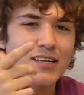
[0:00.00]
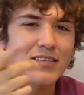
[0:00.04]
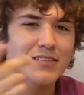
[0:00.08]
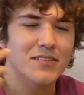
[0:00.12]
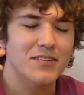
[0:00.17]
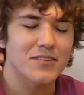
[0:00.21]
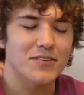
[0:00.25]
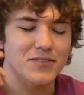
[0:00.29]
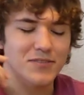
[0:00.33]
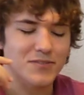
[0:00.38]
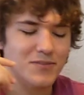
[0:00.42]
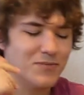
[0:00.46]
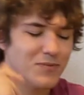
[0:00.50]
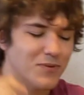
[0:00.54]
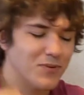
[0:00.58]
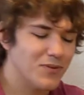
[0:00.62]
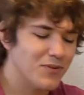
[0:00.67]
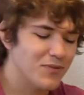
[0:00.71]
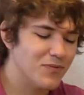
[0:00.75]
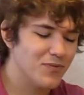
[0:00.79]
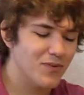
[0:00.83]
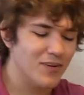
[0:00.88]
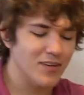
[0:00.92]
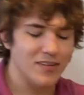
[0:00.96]
So it's really
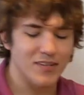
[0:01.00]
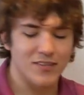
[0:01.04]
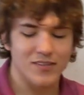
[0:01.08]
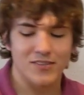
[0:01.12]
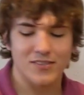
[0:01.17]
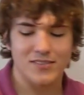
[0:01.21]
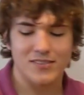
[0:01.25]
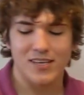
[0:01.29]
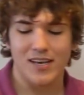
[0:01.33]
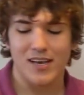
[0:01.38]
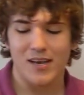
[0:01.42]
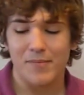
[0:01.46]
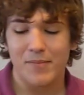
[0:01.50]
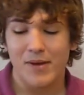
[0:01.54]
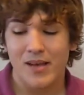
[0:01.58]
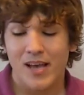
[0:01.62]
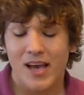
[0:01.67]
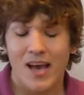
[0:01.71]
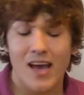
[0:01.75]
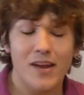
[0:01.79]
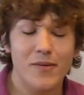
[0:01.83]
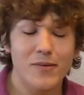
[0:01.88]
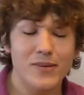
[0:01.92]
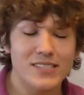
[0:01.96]
fun and good time.
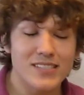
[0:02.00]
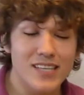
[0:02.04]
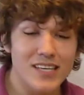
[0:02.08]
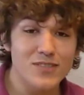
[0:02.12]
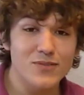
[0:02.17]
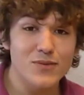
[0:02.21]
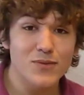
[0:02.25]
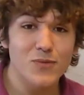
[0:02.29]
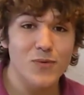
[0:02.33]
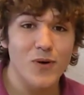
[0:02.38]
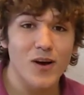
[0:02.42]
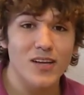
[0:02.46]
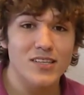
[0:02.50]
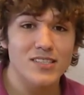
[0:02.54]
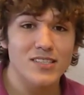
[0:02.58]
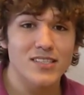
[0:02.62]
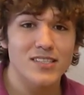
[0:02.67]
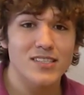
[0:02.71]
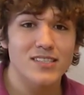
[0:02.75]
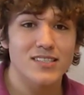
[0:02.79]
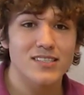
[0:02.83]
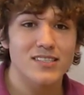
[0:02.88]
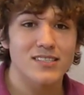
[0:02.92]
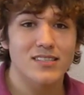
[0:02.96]
Anyways, thanks for watching
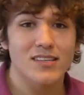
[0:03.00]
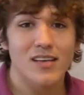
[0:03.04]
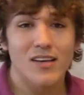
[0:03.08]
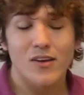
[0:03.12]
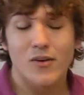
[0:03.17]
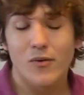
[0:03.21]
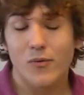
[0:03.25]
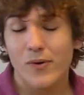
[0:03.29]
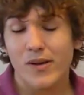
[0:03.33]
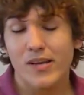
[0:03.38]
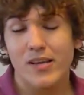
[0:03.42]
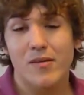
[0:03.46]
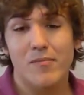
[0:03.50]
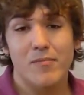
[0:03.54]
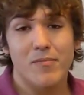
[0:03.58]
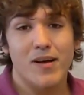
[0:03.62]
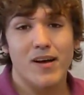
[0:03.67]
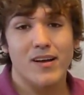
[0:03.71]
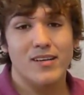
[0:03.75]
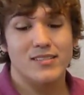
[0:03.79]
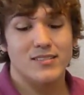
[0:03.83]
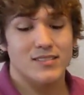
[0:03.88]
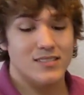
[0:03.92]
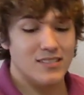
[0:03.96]
this quick
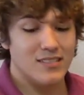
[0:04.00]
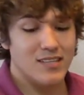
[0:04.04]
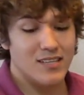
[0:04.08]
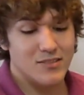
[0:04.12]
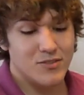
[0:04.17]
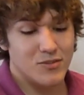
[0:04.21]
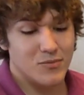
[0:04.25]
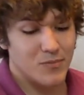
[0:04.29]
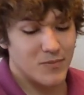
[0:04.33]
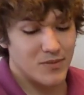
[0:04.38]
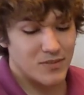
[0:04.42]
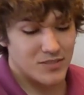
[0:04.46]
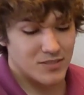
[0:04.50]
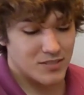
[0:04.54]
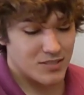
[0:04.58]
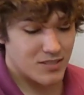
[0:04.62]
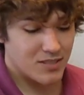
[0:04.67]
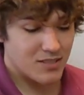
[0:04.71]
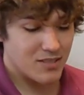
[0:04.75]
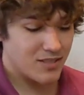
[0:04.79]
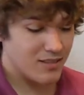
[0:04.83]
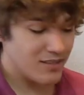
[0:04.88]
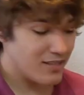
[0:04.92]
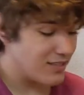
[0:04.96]
unboxing. Not too much
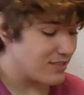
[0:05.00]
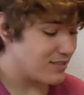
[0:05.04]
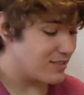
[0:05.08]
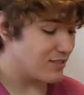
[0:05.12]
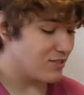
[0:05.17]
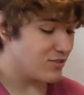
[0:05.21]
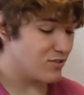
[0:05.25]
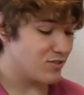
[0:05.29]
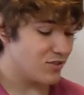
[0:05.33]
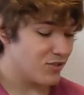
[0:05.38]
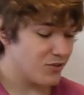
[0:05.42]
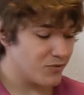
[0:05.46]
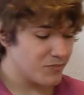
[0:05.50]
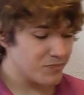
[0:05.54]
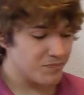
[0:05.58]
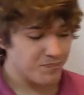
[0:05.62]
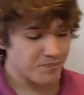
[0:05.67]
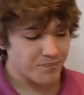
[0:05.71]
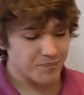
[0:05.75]
things to show.